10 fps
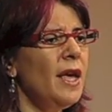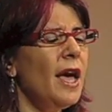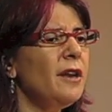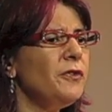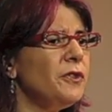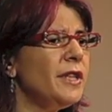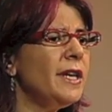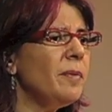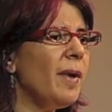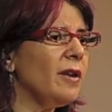And if you
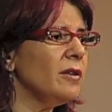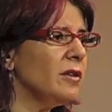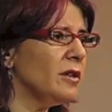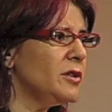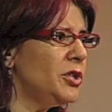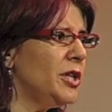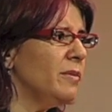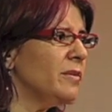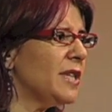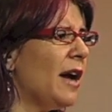think about
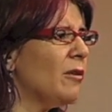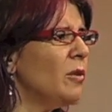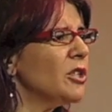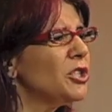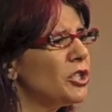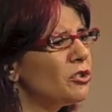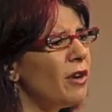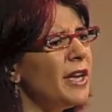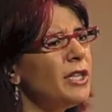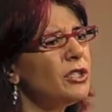gyms, how, what a
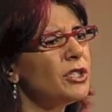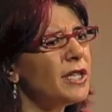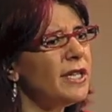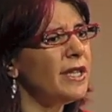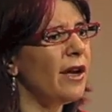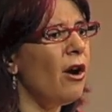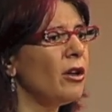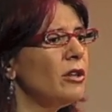strange thing they are.